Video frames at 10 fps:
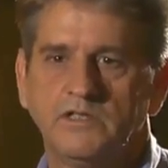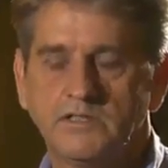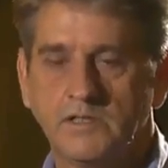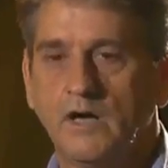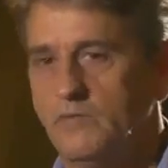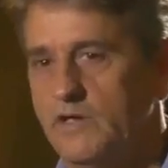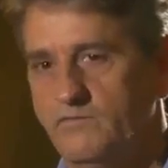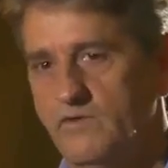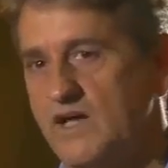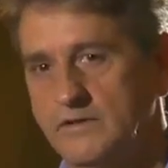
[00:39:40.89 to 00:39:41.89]
And this got really
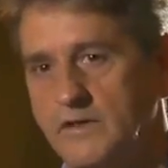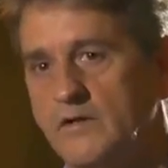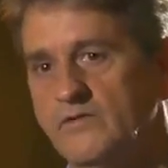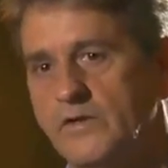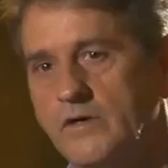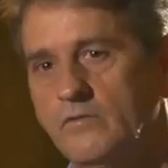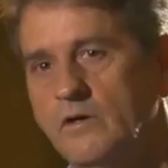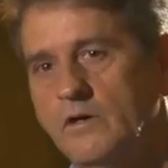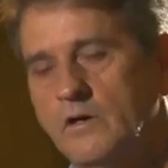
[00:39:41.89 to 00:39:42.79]
violent also.